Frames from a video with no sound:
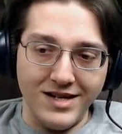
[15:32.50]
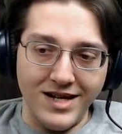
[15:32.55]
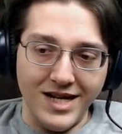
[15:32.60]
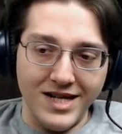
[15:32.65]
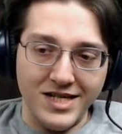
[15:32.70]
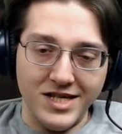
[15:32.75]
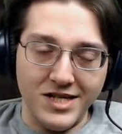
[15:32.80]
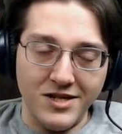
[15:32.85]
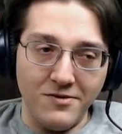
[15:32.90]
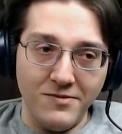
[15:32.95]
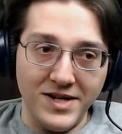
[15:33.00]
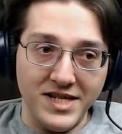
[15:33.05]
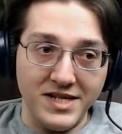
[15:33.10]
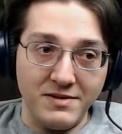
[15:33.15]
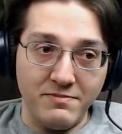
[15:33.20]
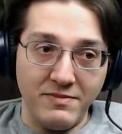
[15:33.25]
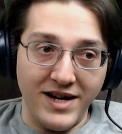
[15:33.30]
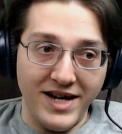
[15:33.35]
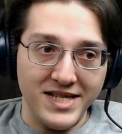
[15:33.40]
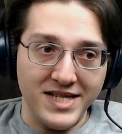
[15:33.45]
Uh, so what
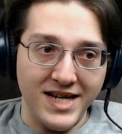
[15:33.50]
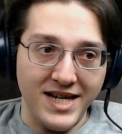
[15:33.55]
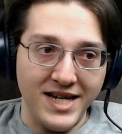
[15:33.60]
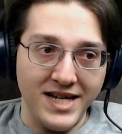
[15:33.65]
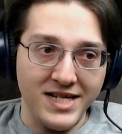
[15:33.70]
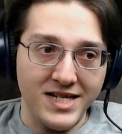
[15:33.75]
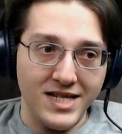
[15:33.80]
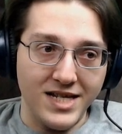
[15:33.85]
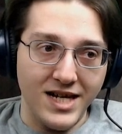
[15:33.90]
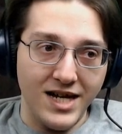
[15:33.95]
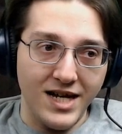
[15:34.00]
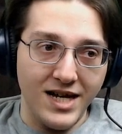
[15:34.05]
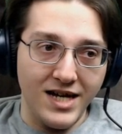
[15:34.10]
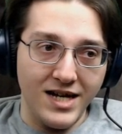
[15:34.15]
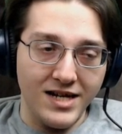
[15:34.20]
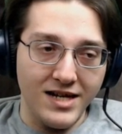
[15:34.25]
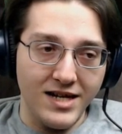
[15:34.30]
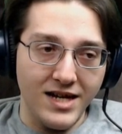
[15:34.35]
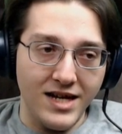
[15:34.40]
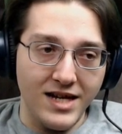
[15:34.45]
is Pi Science?
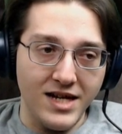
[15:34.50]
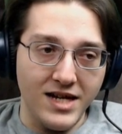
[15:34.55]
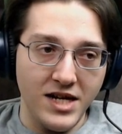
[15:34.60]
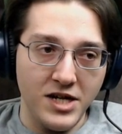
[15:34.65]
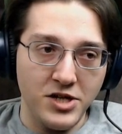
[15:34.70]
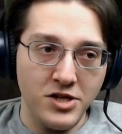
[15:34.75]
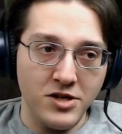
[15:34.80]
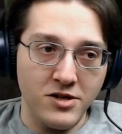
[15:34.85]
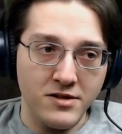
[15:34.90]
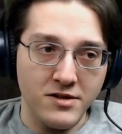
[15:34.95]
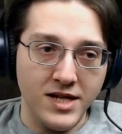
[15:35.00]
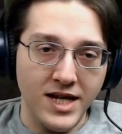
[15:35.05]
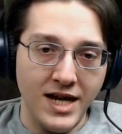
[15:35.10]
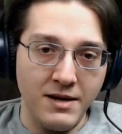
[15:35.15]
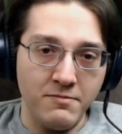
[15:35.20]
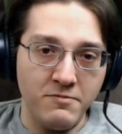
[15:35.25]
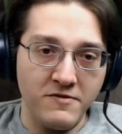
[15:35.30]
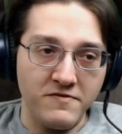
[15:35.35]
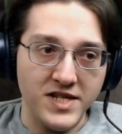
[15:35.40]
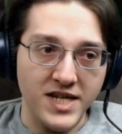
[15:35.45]
Uh, an additional
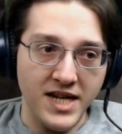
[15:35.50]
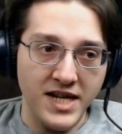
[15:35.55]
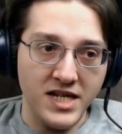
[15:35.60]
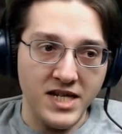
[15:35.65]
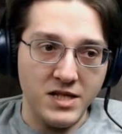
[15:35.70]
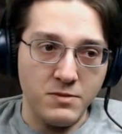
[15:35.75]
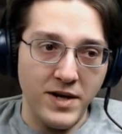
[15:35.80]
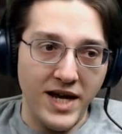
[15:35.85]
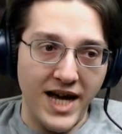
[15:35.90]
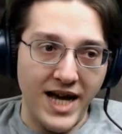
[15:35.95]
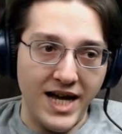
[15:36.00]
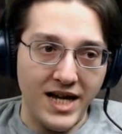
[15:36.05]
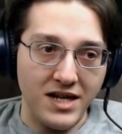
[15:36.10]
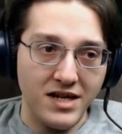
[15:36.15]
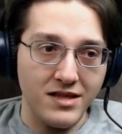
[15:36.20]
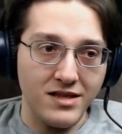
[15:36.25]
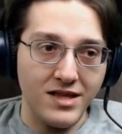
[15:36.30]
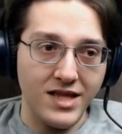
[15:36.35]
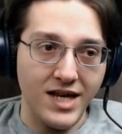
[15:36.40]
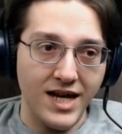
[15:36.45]
type of science
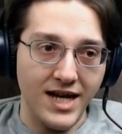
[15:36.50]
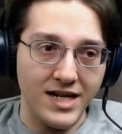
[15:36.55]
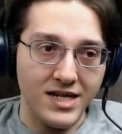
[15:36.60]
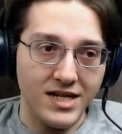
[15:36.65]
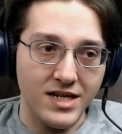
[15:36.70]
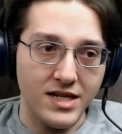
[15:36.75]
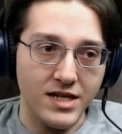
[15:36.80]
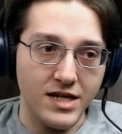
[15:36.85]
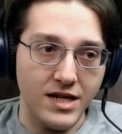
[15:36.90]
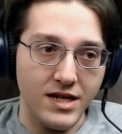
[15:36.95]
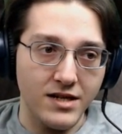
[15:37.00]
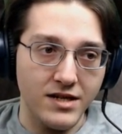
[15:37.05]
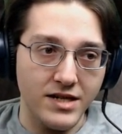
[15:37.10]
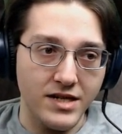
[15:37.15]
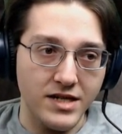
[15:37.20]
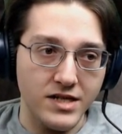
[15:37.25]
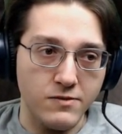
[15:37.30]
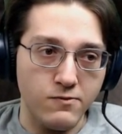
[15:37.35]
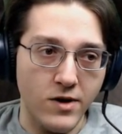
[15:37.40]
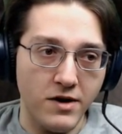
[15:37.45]
pack that uh,
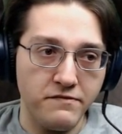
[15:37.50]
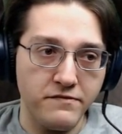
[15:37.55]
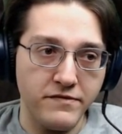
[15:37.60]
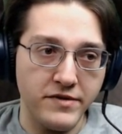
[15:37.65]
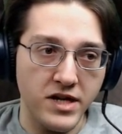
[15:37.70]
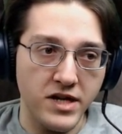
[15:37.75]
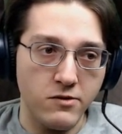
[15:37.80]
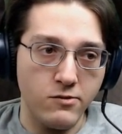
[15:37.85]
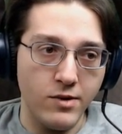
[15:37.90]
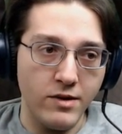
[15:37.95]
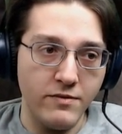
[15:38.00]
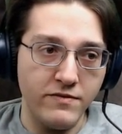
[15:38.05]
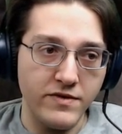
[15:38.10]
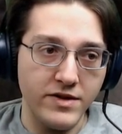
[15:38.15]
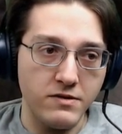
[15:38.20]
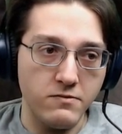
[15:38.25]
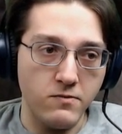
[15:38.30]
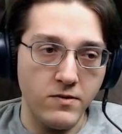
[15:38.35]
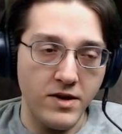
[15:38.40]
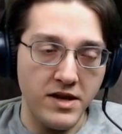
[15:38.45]
is roughly
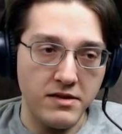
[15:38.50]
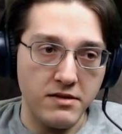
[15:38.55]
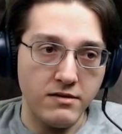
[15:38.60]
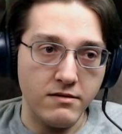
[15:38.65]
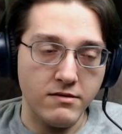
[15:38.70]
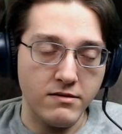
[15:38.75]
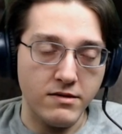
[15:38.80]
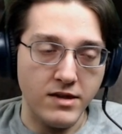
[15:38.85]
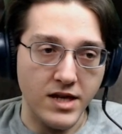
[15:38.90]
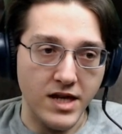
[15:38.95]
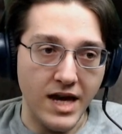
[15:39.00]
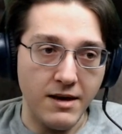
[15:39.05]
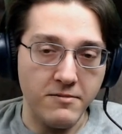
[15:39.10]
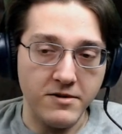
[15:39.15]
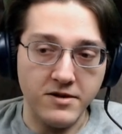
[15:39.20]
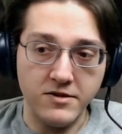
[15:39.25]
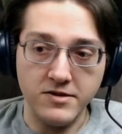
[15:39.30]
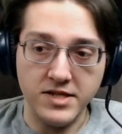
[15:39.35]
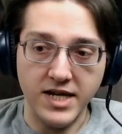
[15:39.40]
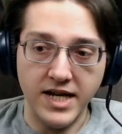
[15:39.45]
equivalent with the
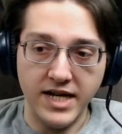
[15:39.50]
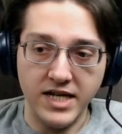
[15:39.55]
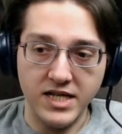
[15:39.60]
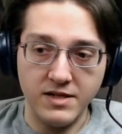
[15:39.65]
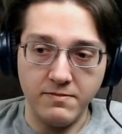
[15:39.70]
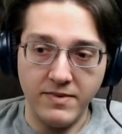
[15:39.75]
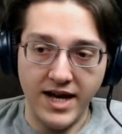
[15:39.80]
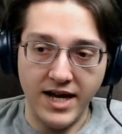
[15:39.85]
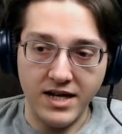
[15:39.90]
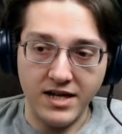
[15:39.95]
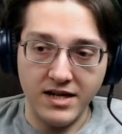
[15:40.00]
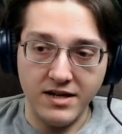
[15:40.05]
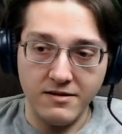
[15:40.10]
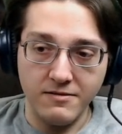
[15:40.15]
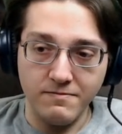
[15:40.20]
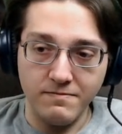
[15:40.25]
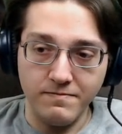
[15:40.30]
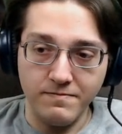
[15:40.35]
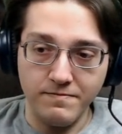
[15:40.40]
chemical science pack.